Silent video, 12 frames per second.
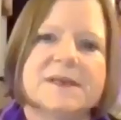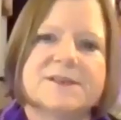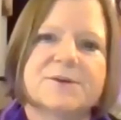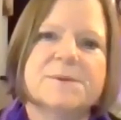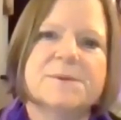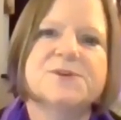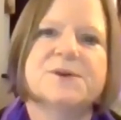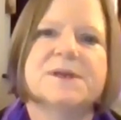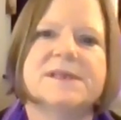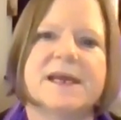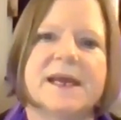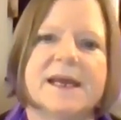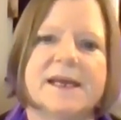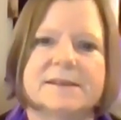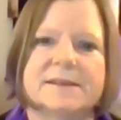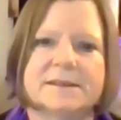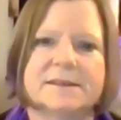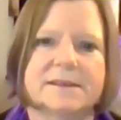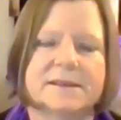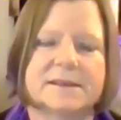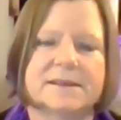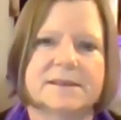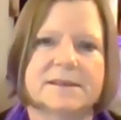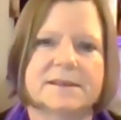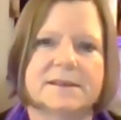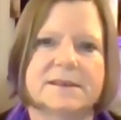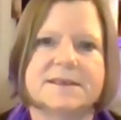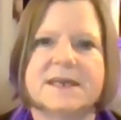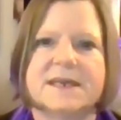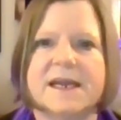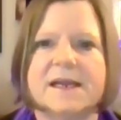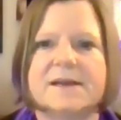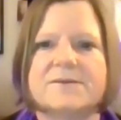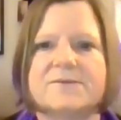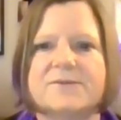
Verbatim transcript: scripture today is taken